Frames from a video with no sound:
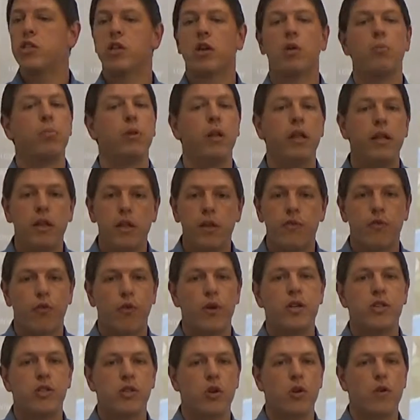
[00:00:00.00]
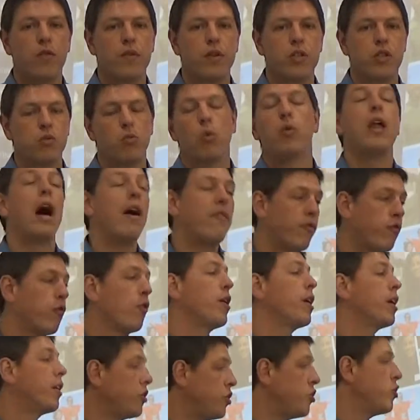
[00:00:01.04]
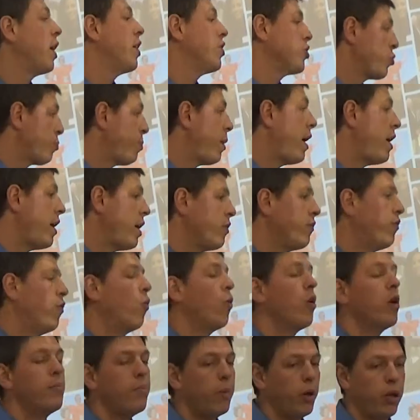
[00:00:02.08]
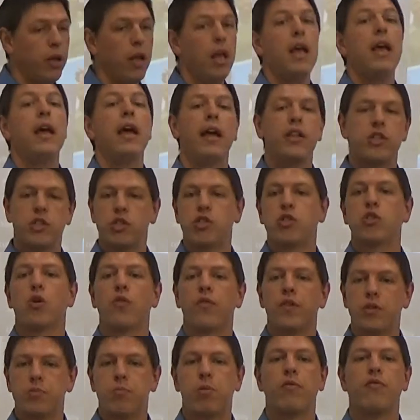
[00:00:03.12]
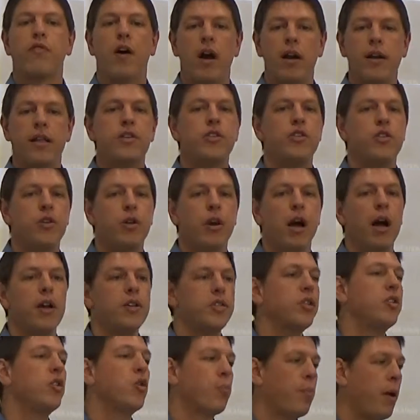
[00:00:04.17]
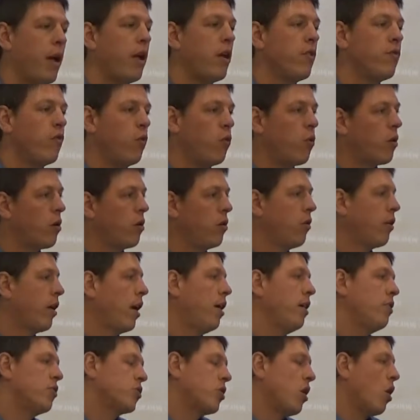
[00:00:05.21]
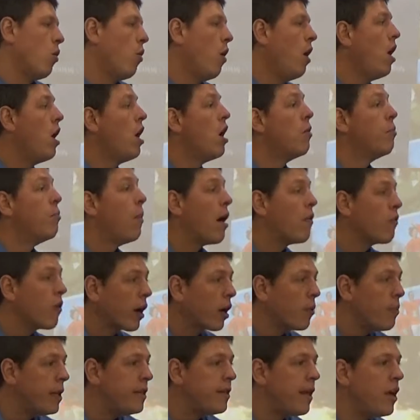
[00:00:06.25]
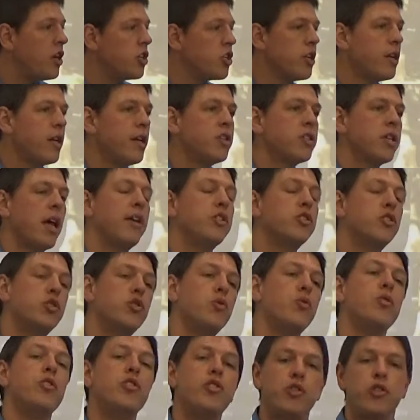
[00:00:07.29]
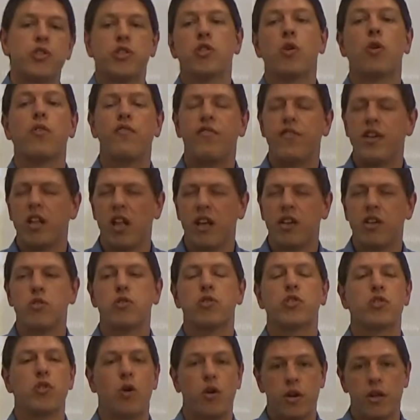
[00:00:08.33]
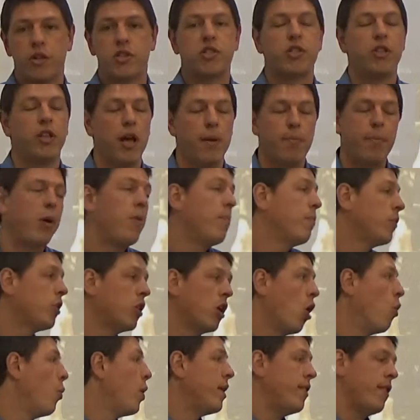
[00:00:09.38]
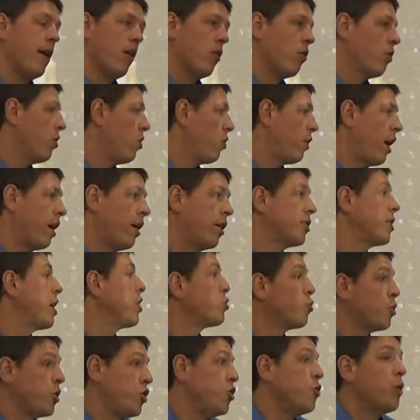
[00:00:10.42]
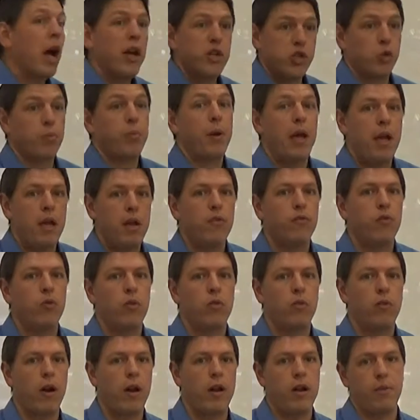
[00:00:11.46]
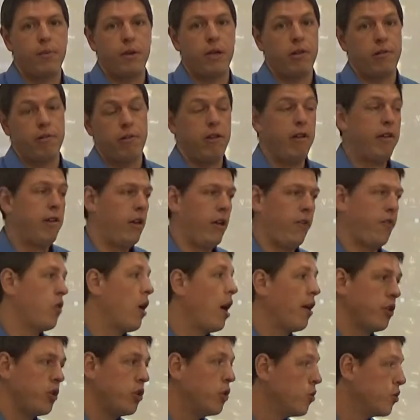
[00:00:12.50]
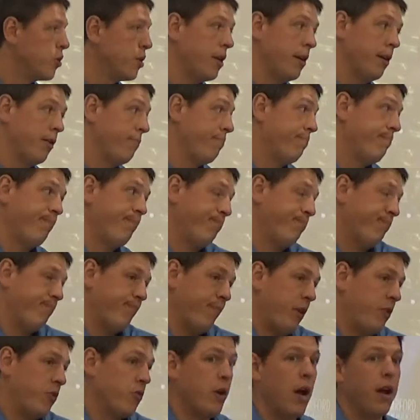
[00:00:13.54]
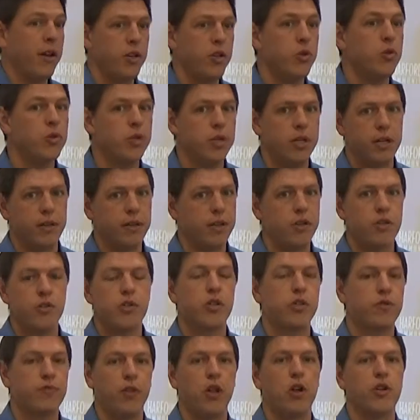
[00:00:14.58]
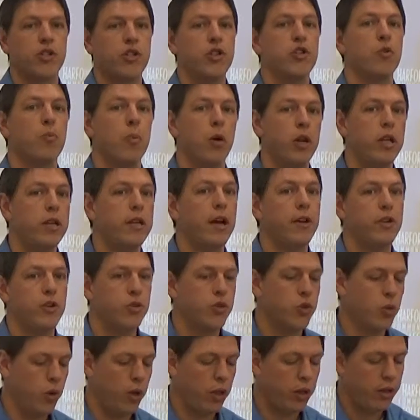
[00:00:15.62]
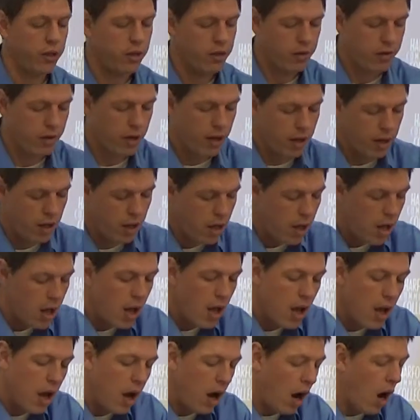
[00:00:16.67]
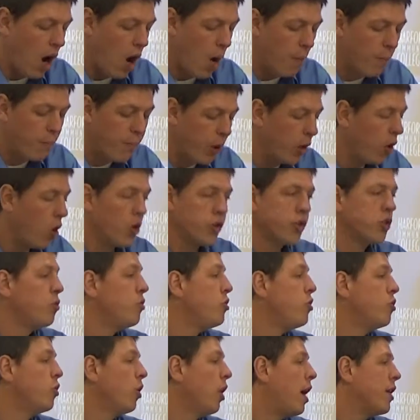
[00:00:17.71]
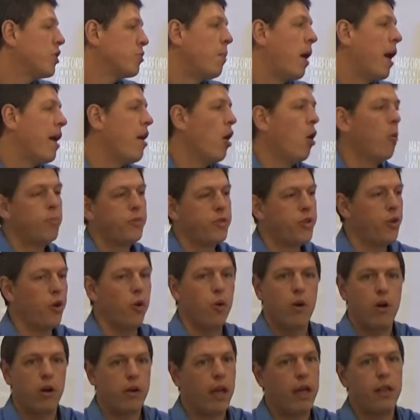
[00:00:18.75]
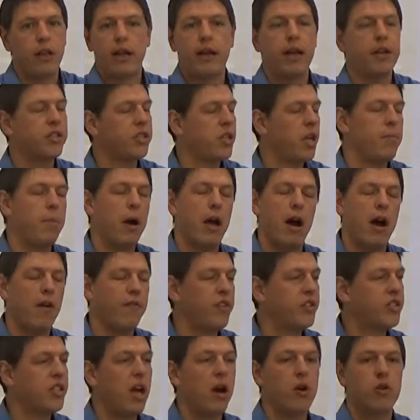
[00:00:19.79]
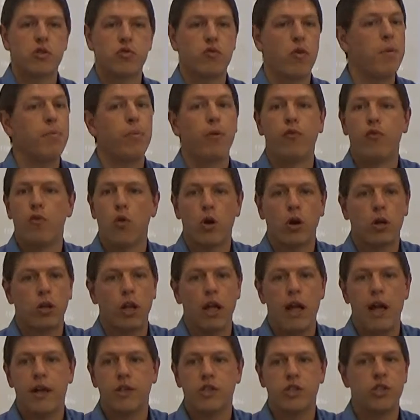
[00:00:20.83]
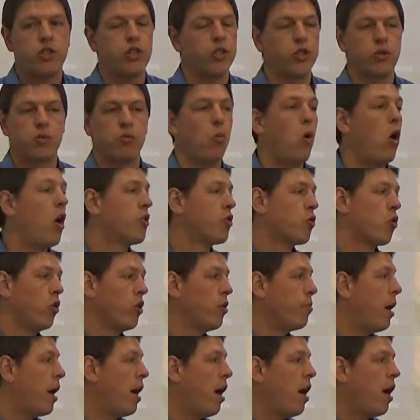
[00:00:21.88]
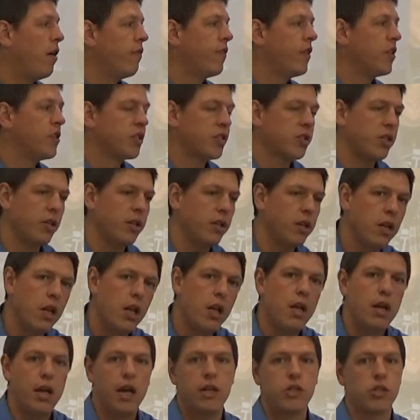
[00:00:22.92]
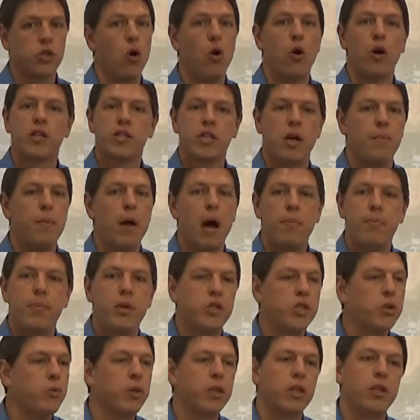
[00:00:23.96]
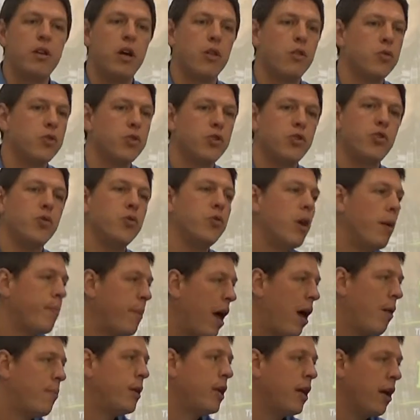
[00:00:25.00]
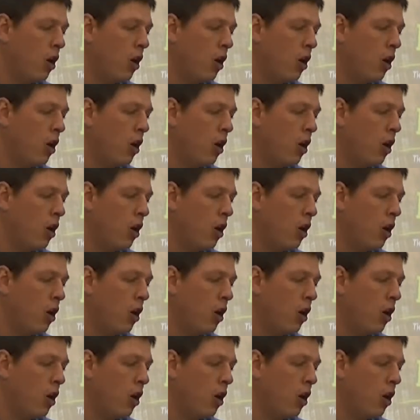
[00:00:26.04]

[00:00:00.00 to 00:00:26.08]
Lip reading: a completely free service. Well, not free because you guys are paying for it, but it's a service provided to you guys that you're paying for. Okay? So my recommendation is, as soon as you start feel like you're starting to slip, go in there. Okay? Because that's what you guys are paying for, right? I mean, if you're not using it, and you're not using it, then you're just flushing your money down your toilet. Okay? But also utilize my help too. Okay? Like I said, my office hours right before class, just wander into my office, and as long as I'm not busy with another student, I'm happy to